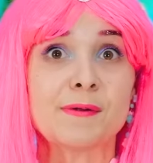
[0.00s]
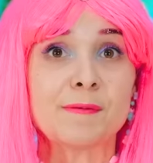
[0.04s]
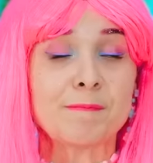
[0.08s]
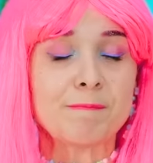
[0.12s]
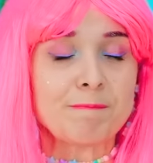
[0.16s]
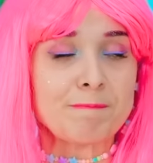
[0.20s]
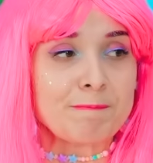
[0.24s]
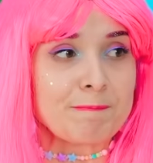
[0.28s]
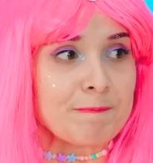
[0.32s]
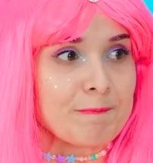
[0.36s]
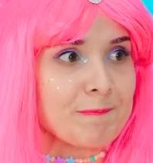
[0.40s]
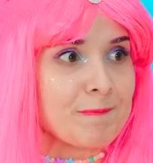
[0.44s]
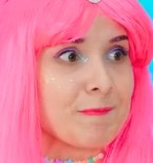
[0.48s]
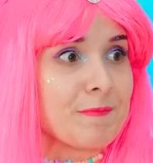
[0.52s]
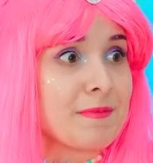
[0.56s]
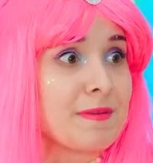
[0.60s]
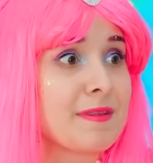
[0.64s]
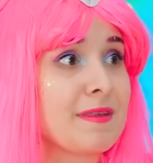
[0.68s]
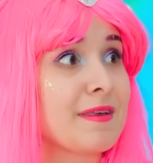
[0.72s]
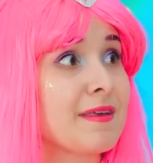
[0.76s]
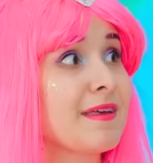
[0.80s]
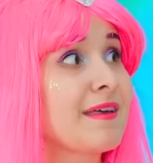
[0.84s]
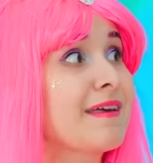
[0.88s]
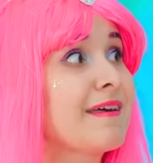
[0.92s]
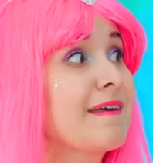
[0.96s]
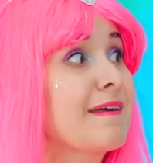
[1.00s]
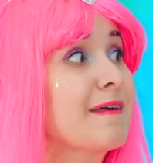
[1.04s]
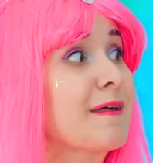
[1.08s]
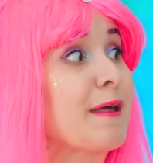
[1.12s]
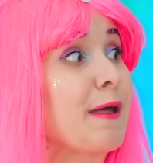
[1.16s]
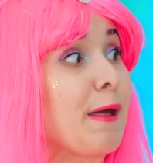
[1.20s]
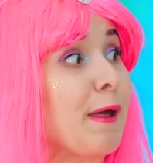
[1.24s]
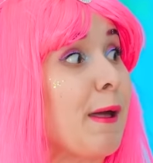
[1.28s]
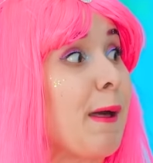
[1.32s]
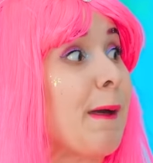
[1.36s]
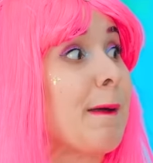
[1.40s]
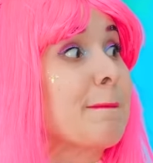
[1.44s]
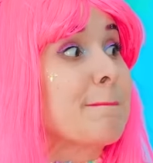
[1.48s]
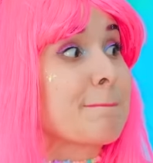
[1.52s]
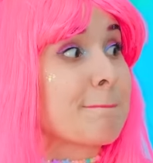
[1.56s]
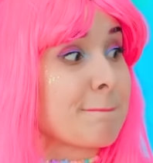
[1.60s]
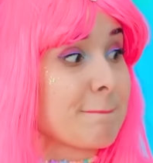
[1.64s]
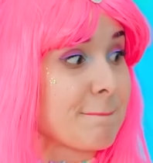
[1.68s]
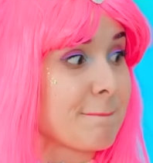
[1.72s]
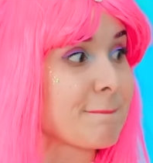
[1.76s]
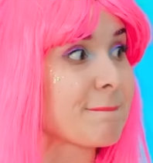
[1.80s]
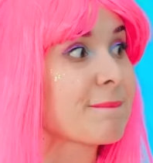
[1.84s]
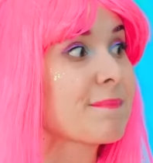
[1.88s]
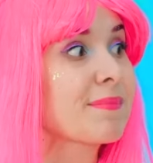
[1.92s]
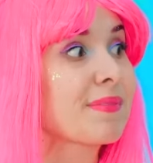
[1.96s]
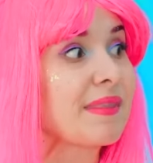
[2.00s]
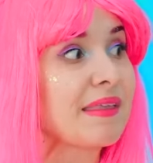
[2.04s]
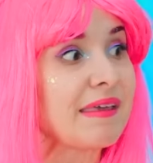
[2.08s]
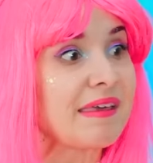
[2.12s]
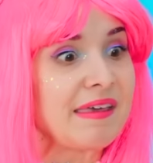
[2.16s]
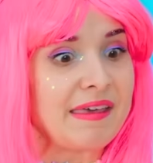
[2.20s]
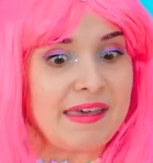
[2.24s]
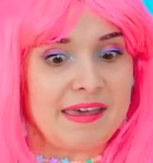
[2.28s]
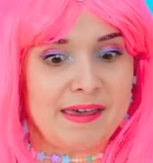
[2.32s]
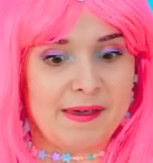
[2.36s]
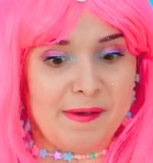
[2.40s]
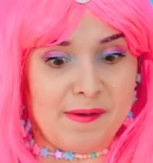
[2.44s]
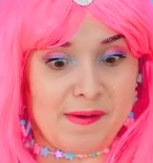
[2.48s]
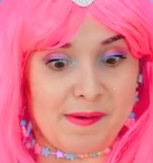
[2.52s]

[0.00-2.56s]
I think I can do something.